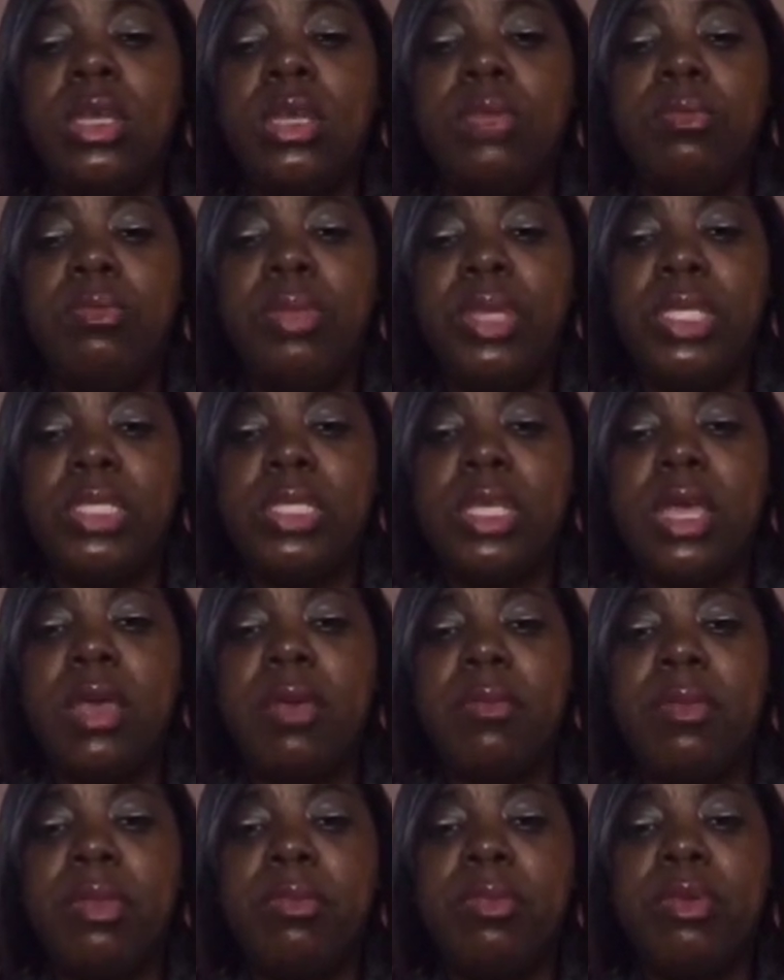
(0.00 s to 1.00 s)
big
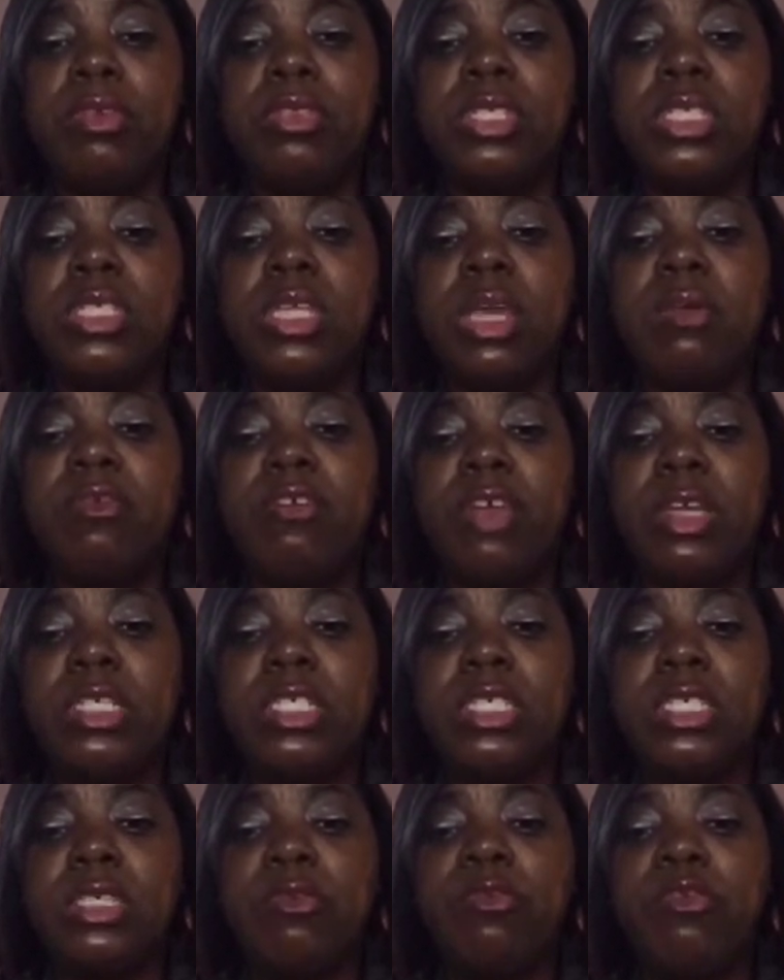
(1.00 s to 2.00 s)
time, and most of the time if I can
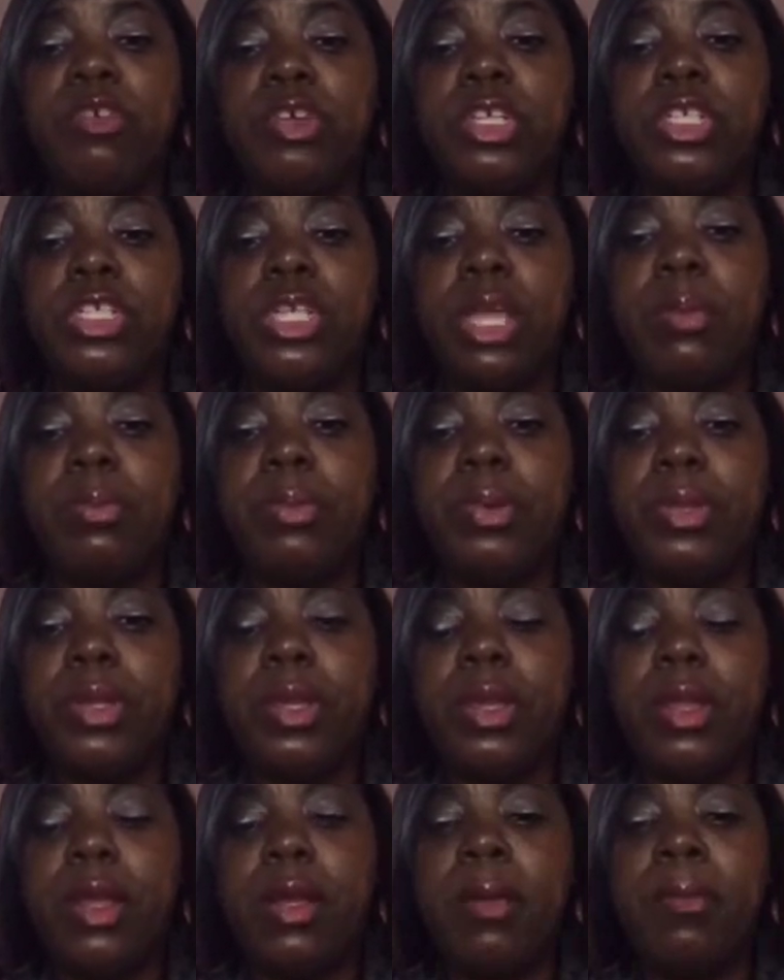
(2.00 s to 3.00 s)
get some footage, I put
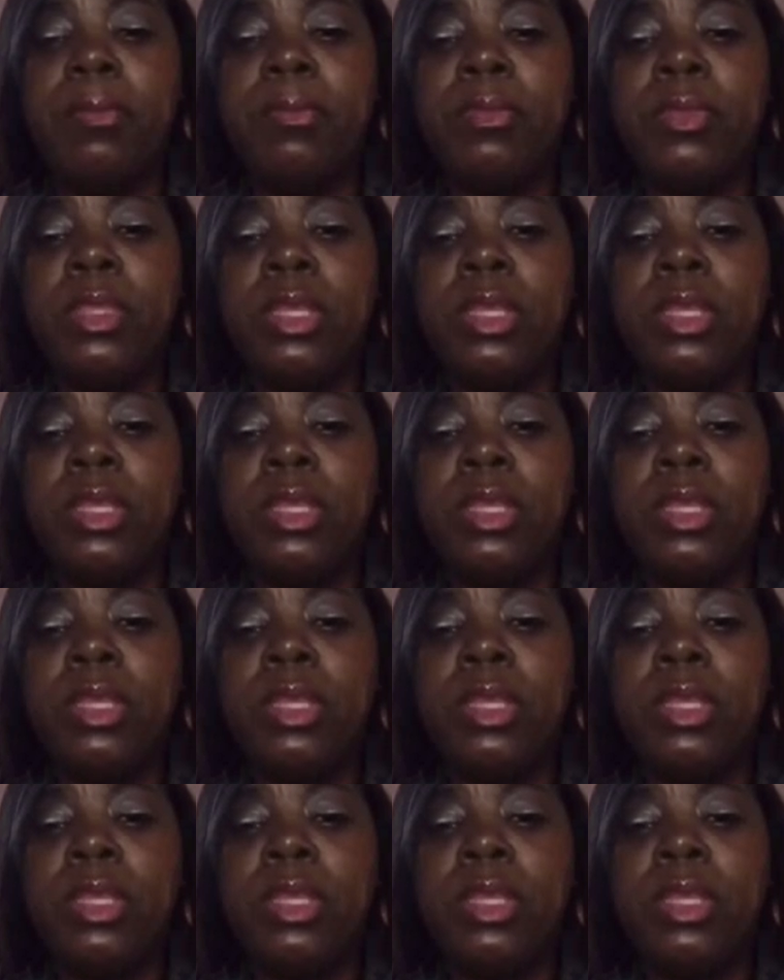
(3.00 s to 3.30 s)
it up.